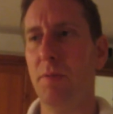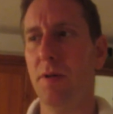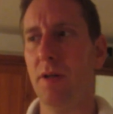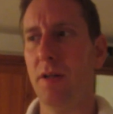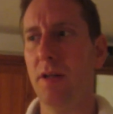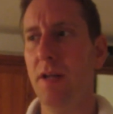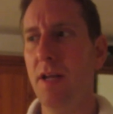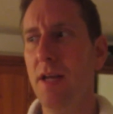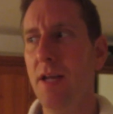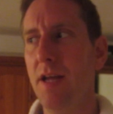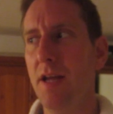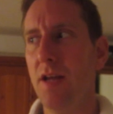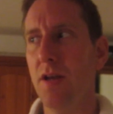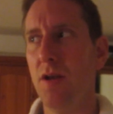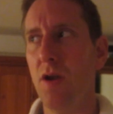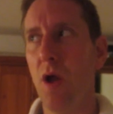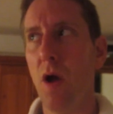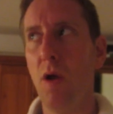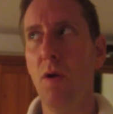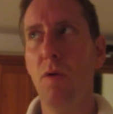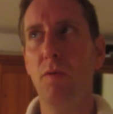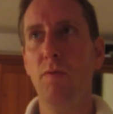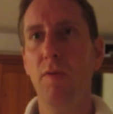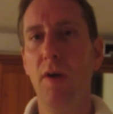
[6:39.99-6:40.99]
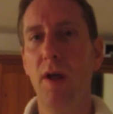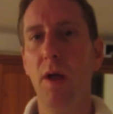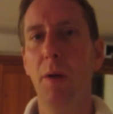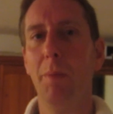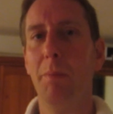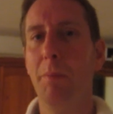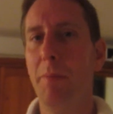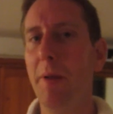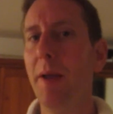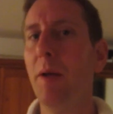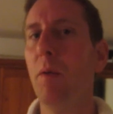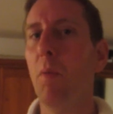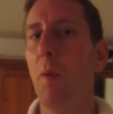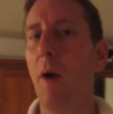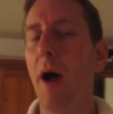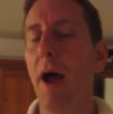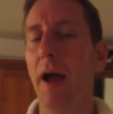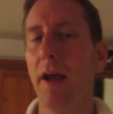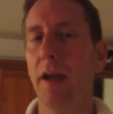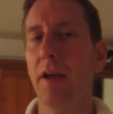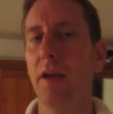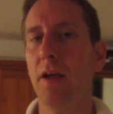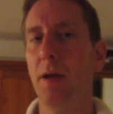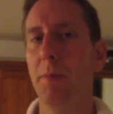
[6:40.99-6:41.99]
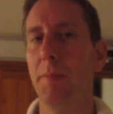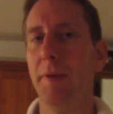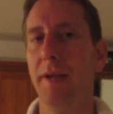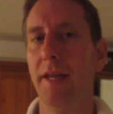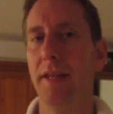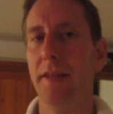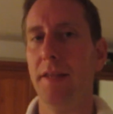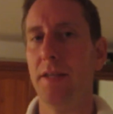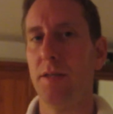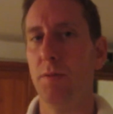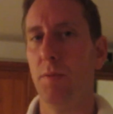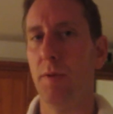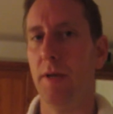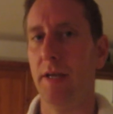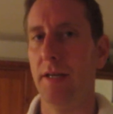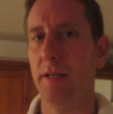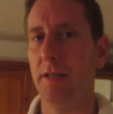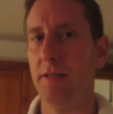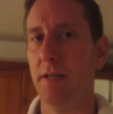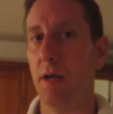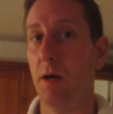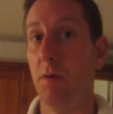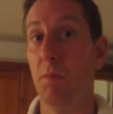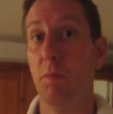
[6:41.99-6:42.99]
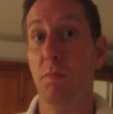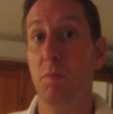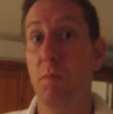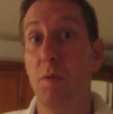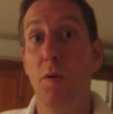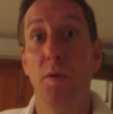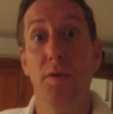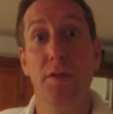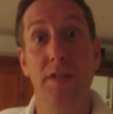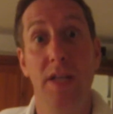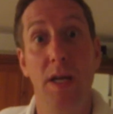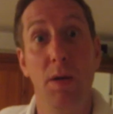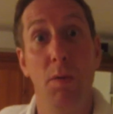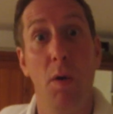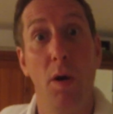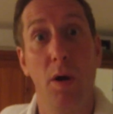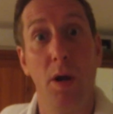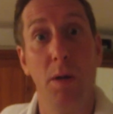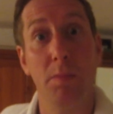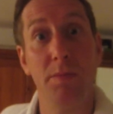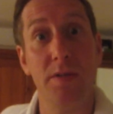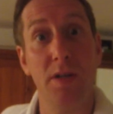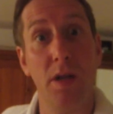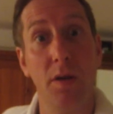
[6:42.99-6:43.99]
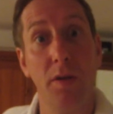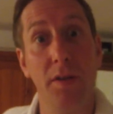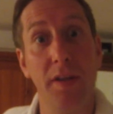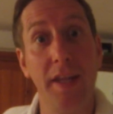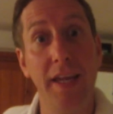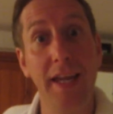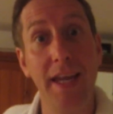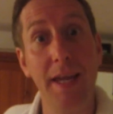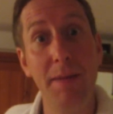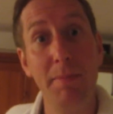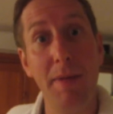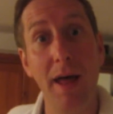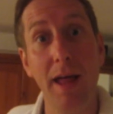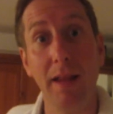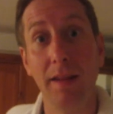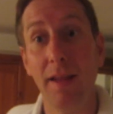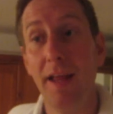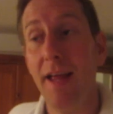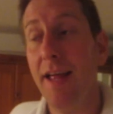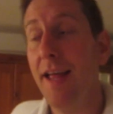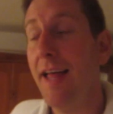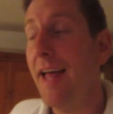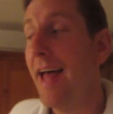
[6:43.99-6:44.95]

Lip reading: but no real big work coming in this week, so we'll see what comes on the email.